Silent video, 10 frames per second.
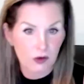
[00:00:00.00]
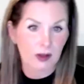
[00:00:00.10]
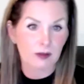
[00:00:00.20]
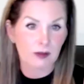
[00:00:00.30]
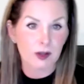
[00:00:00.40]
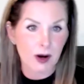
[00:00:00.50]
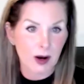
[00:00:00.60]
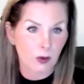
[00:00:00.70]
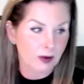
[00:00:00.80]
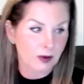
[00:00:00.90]
they figure out
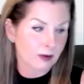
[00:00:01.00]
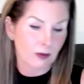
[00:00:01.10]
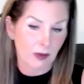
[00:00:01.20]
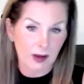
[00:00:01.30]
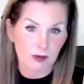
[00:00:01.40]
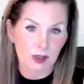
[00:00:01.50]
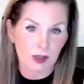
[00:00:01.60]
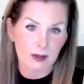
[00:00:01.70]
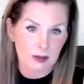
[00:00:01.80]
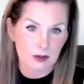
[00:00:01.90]
whether they have
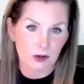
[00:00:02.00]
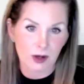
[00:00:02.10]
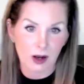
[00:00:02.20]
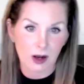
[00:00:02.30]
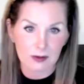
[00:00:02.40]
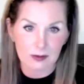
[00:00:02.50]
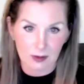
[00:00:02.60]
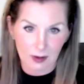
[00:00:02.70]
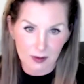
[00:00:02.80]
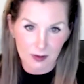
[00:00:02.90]
clients or not
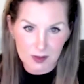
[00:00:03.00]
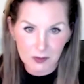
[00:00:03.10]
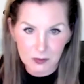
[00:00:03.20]
left.